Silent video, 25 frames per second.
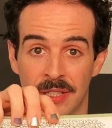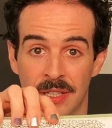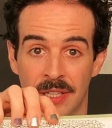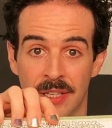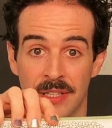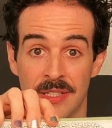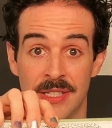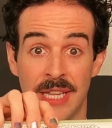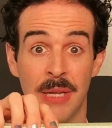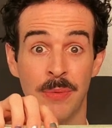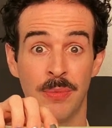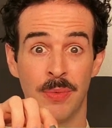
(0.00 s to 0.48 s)

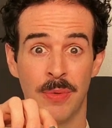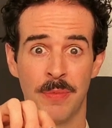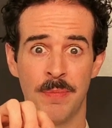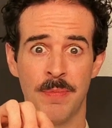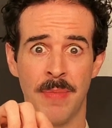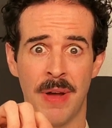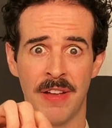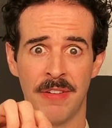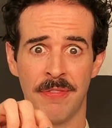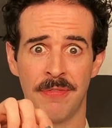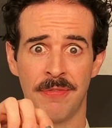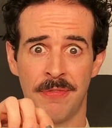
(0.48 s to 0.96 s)
So that
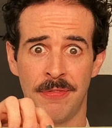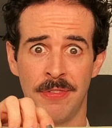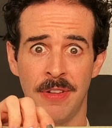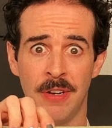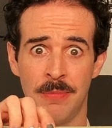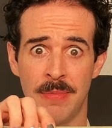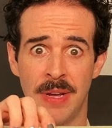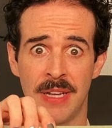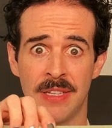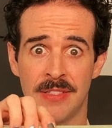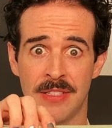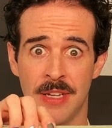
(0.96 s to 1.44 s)
would fill
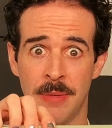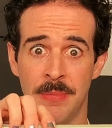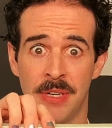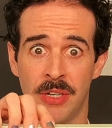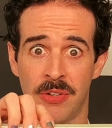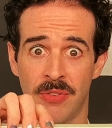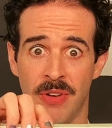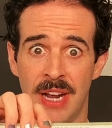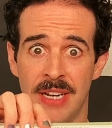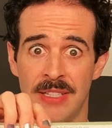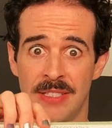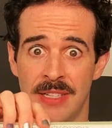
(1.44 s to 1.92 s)
my stomach
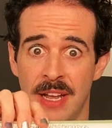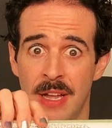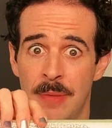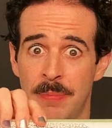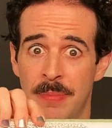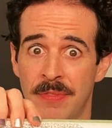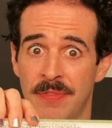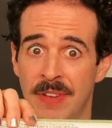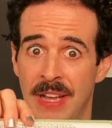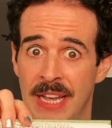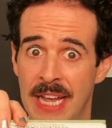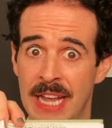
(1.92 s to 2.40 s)
right up
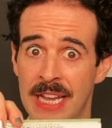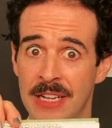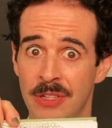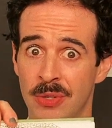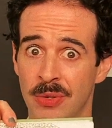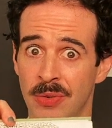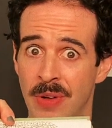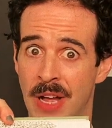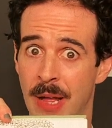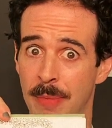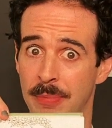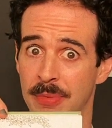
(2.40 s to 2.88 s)
if I ate
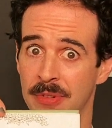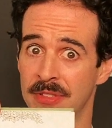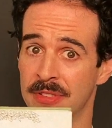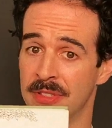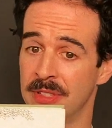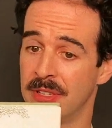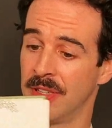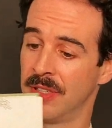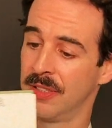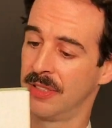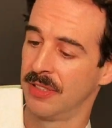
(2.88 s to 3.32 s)
2 apples.